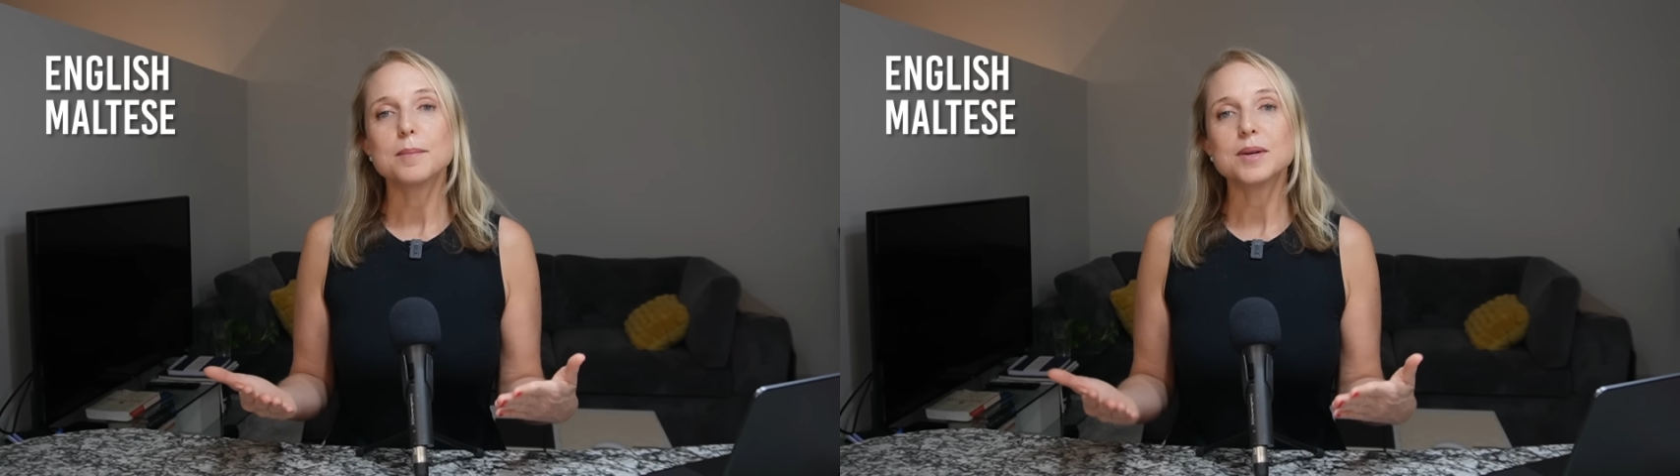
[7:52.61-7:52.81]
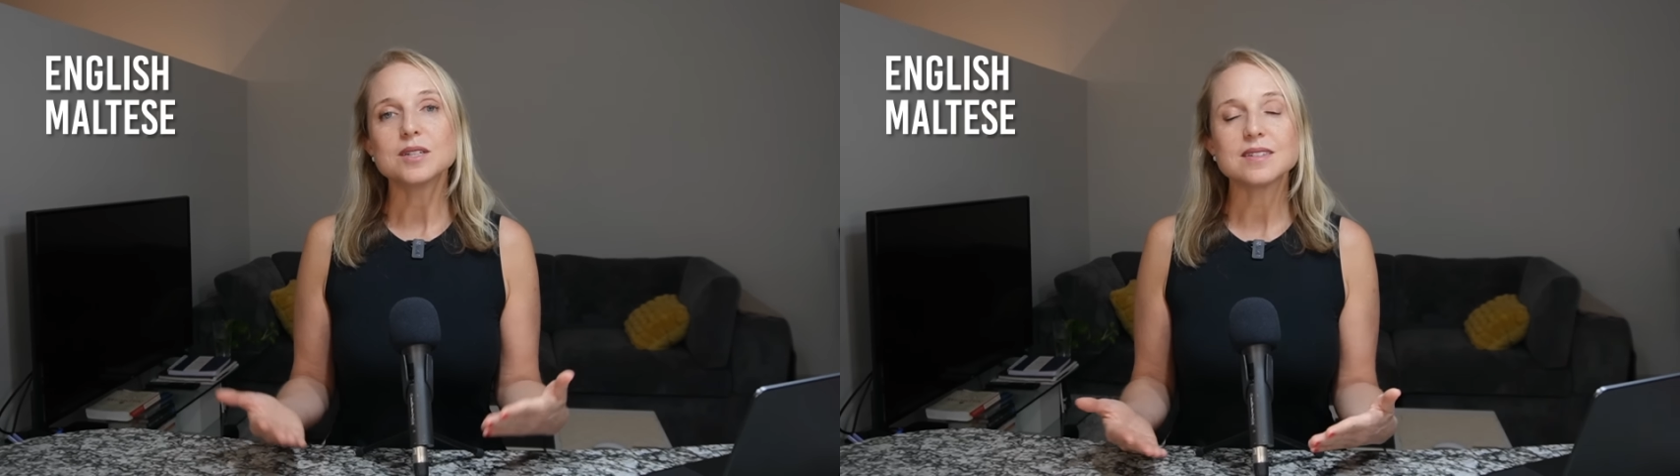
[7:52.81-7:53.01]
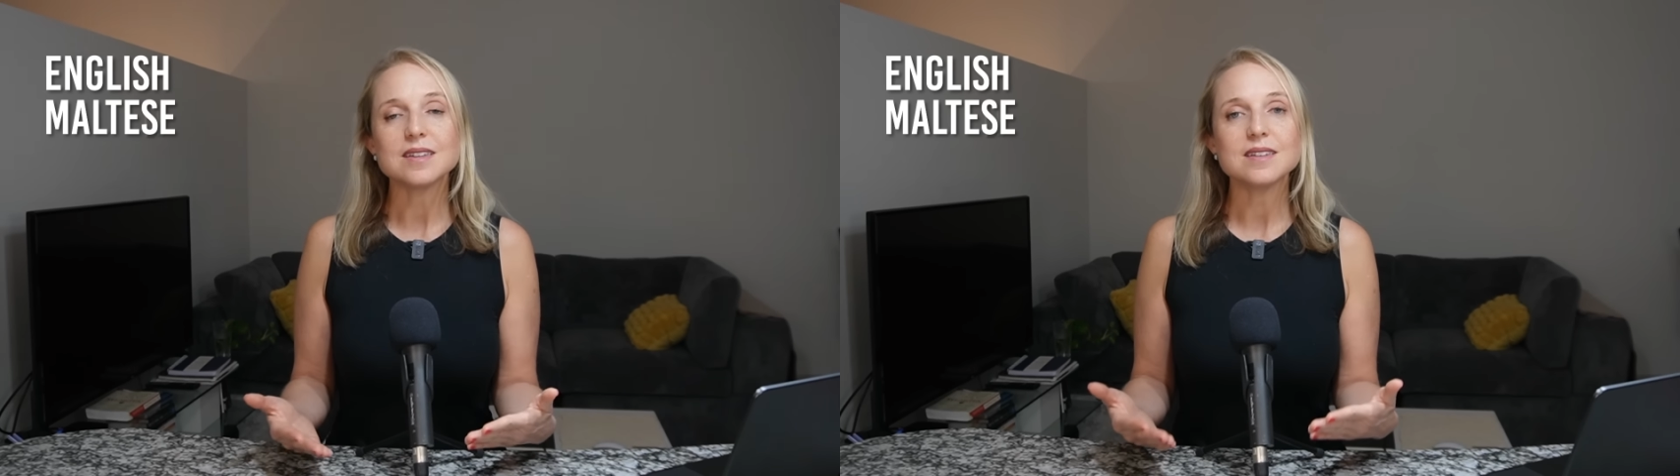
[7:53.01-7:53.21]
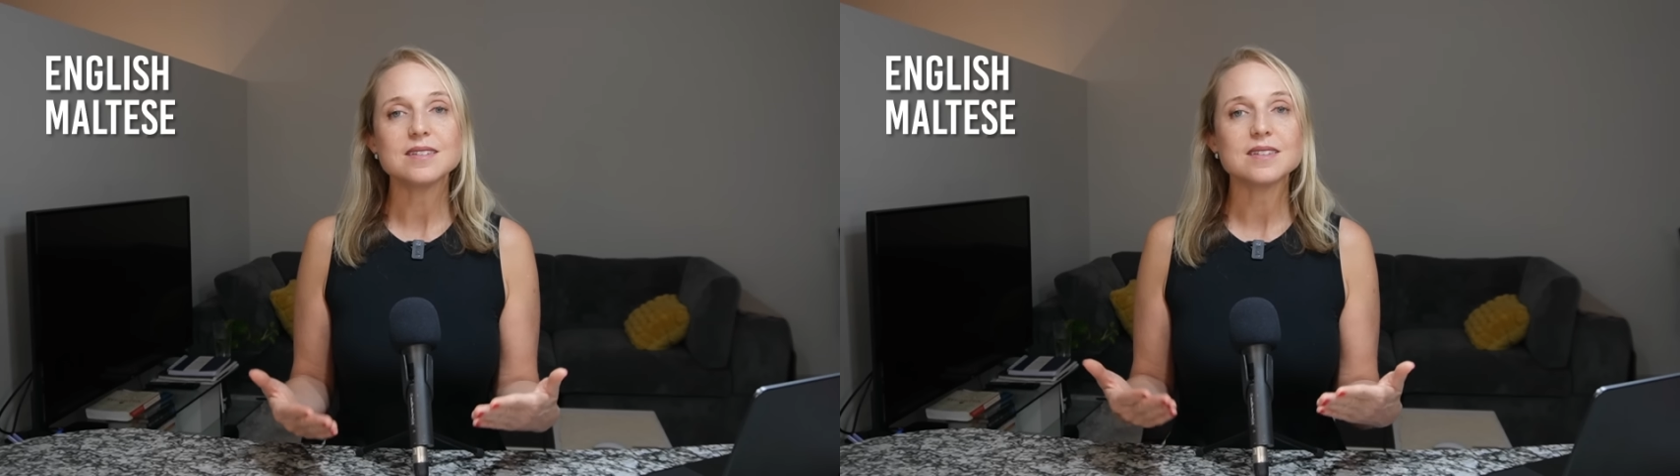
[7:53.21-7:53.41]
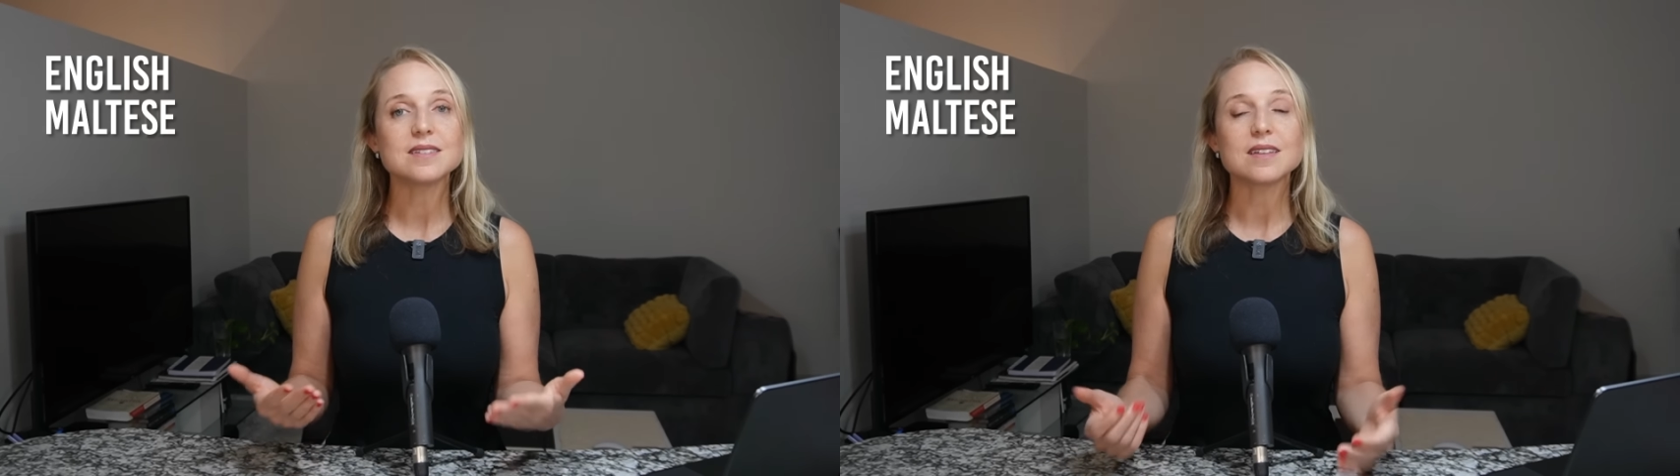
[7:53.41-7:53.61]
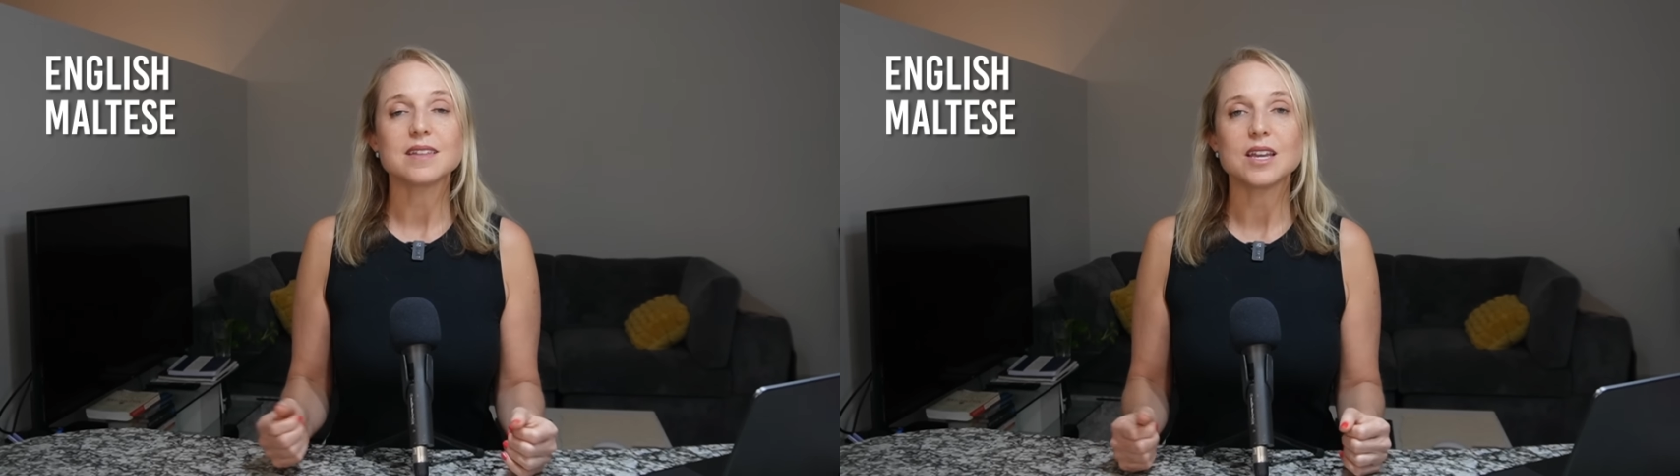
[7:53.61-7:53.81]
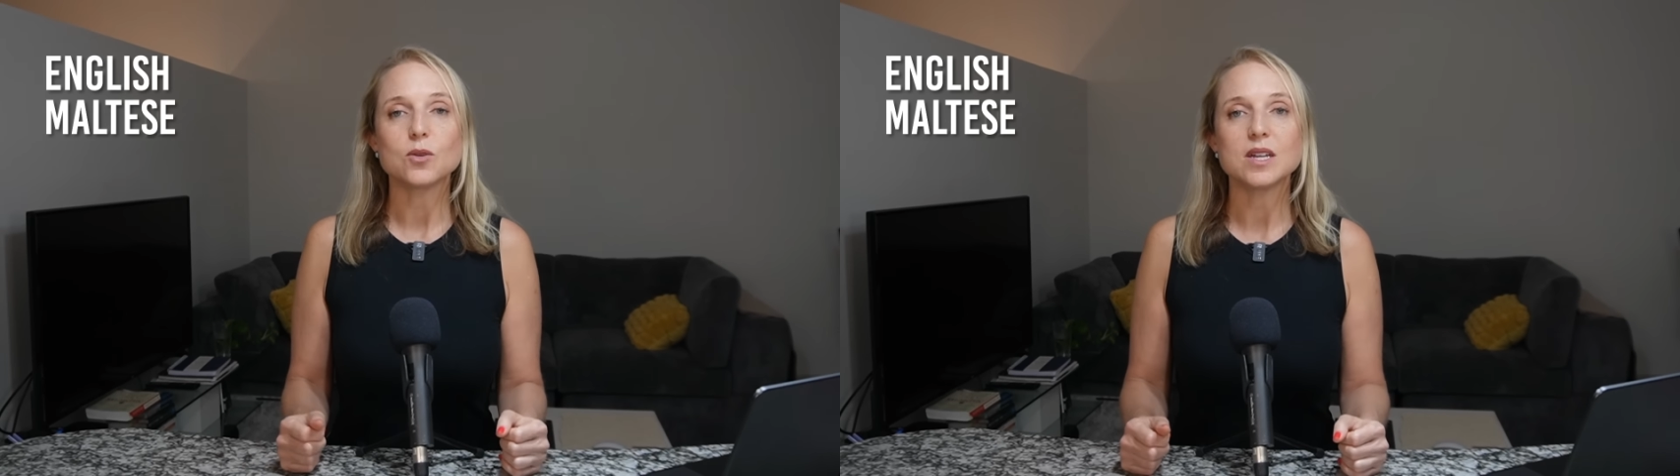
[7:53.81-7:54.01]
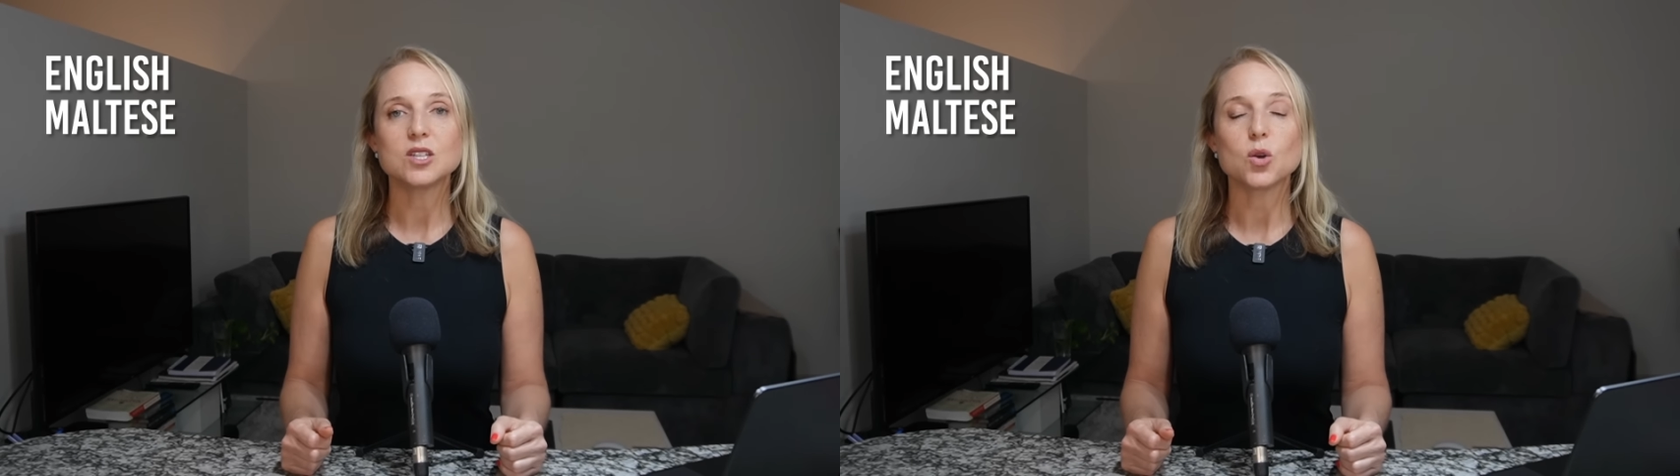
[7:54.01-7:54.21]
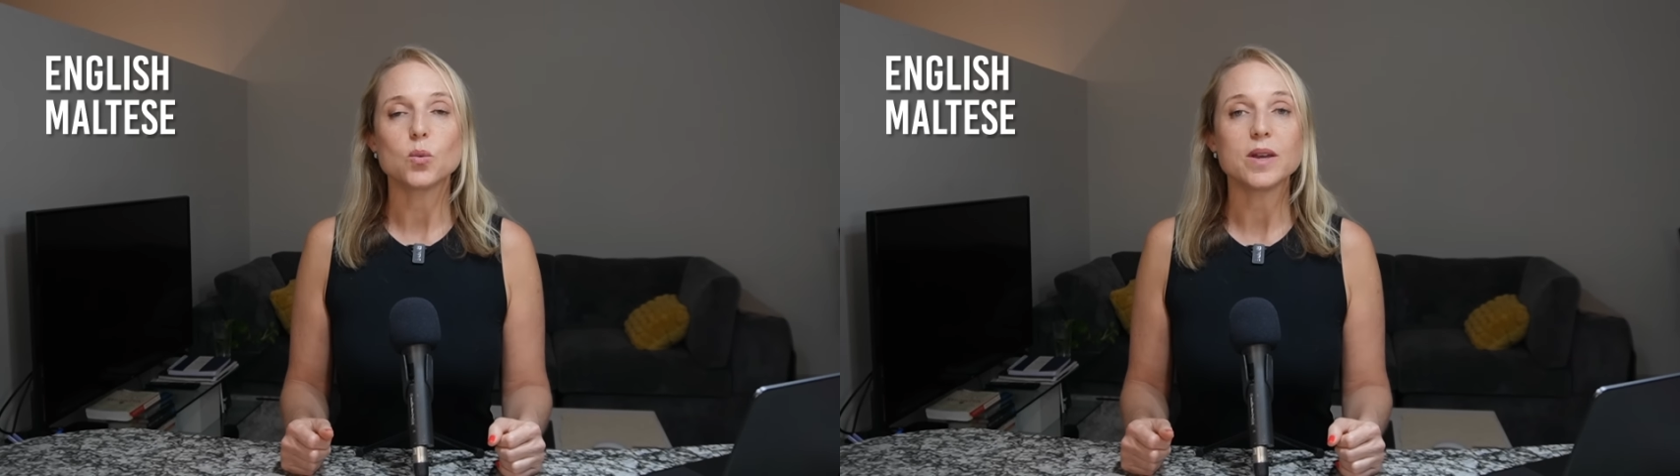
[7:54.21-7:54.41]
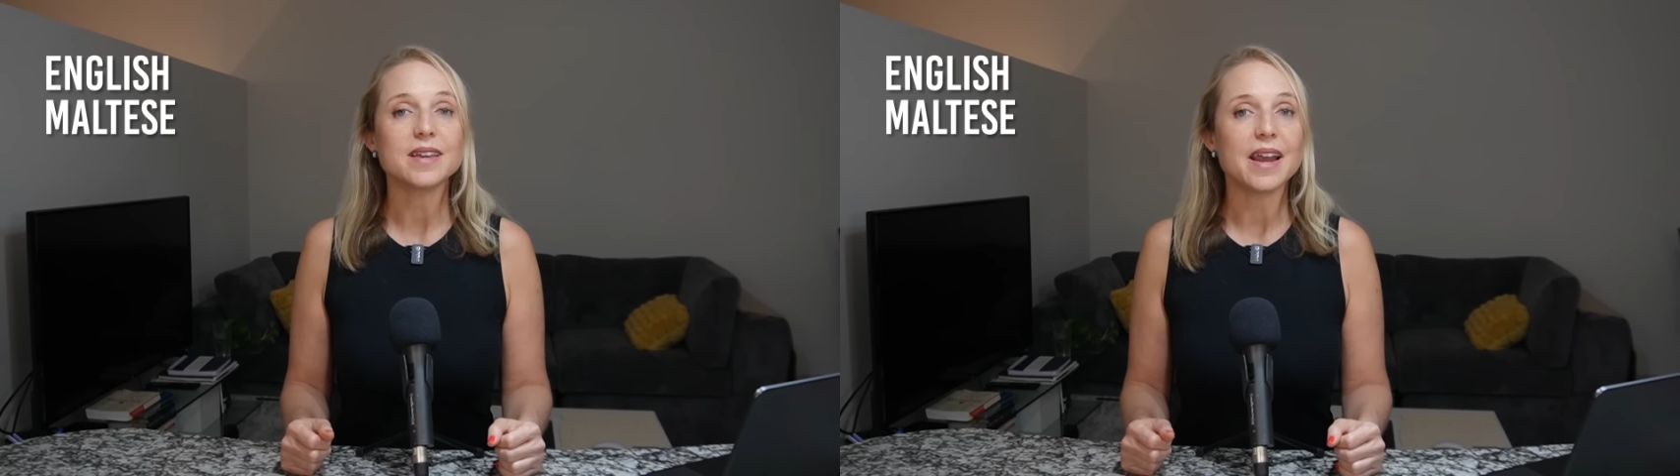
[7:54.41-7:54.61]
Maltese is a language with